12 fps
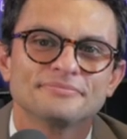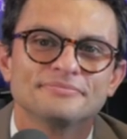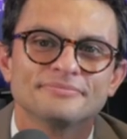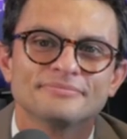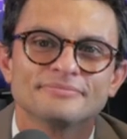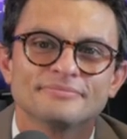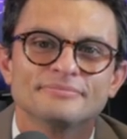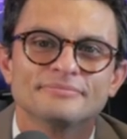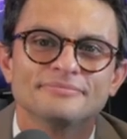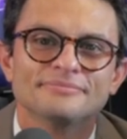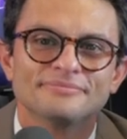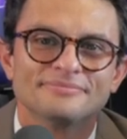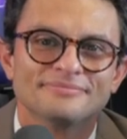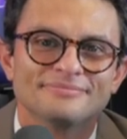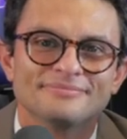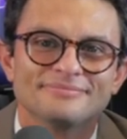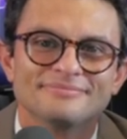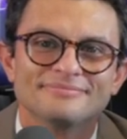
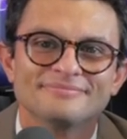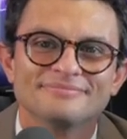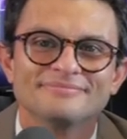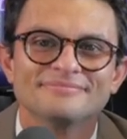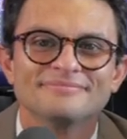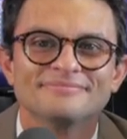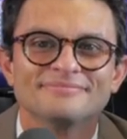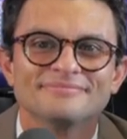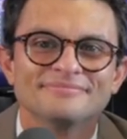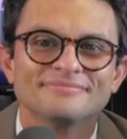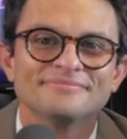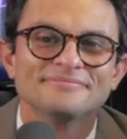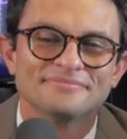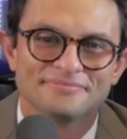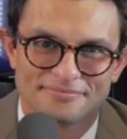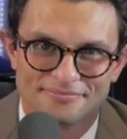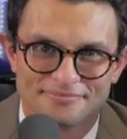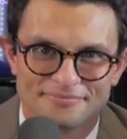
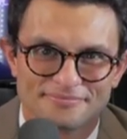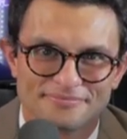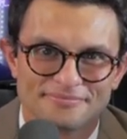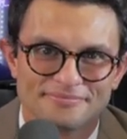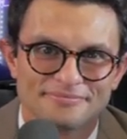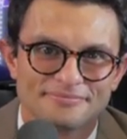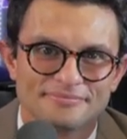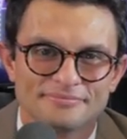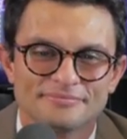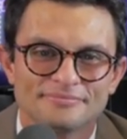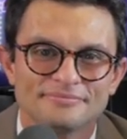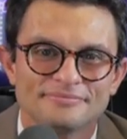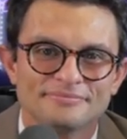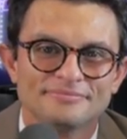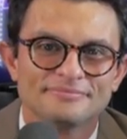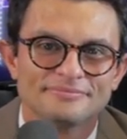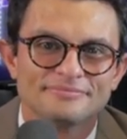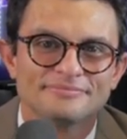
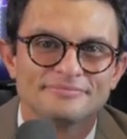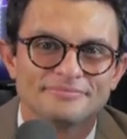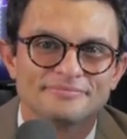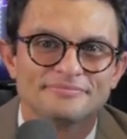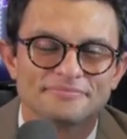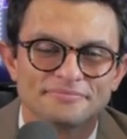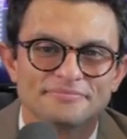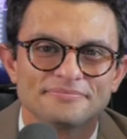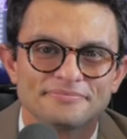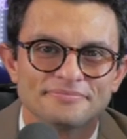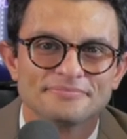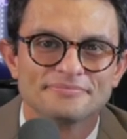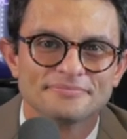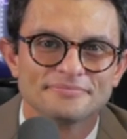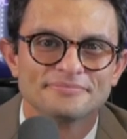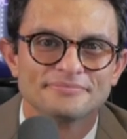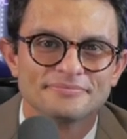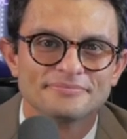
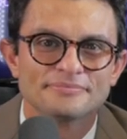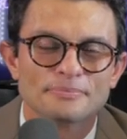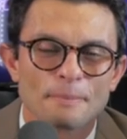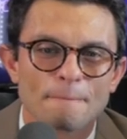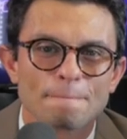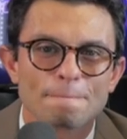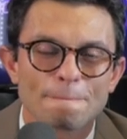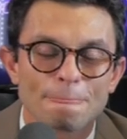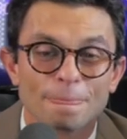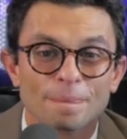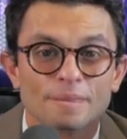The person shown says nothing.